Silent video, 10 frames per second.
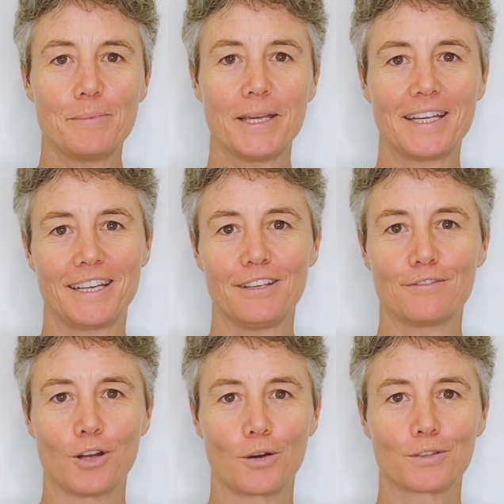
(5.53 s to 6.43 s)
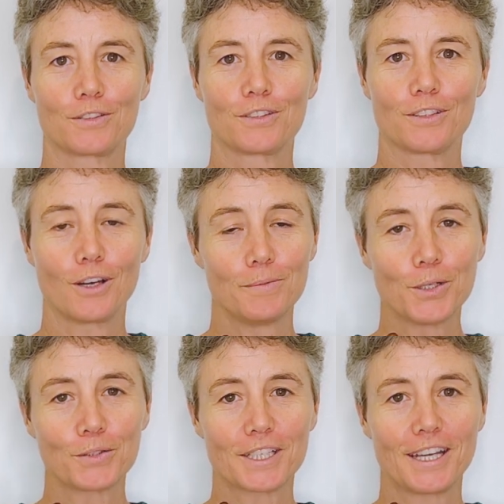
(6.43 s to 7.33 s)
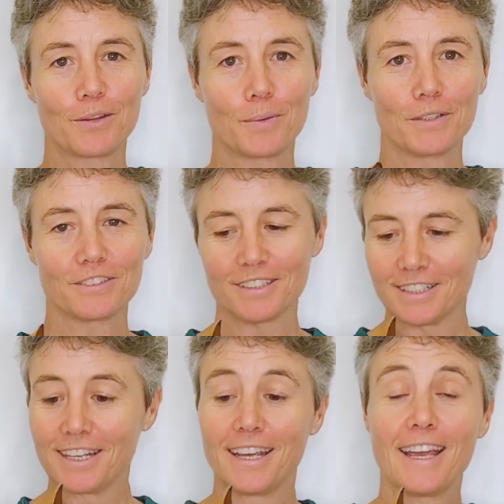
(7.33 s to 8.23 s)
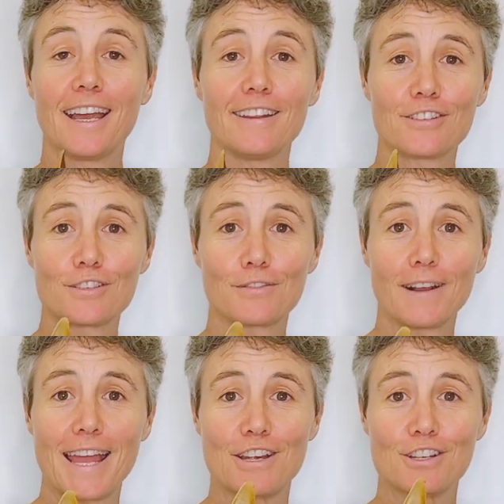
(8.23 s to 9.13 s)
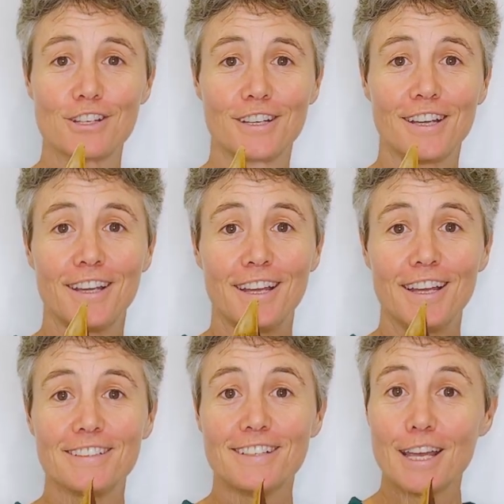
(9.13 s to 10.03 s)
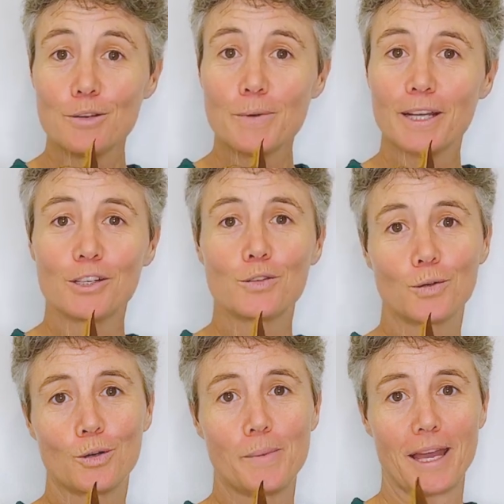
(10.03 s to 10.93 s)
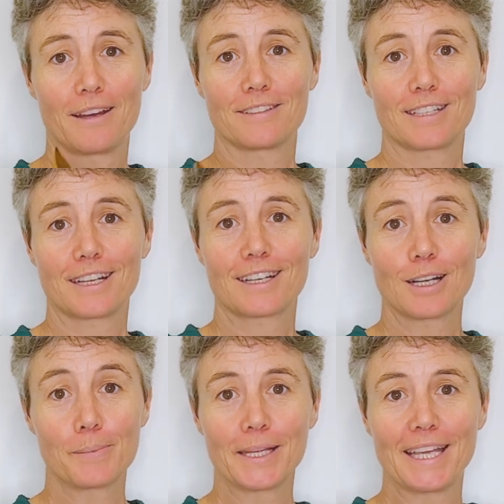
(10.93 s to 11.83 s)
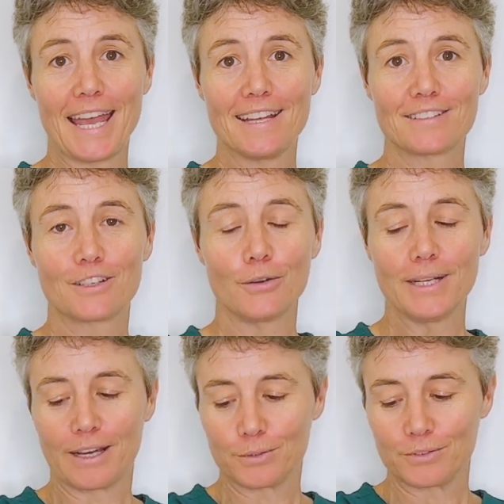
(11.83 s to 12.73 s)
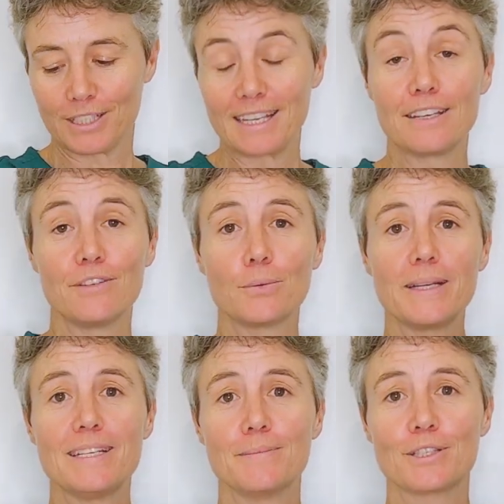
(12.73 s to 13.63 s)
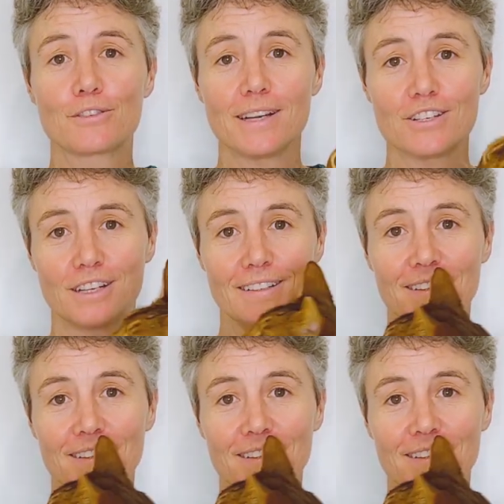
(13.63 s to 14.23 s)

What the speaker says: Pet Care Vlogs. I'm Dr Cath Watson and this is Flash. And today we're going to talk about clipping cats' toenails and give you a wee demonstration.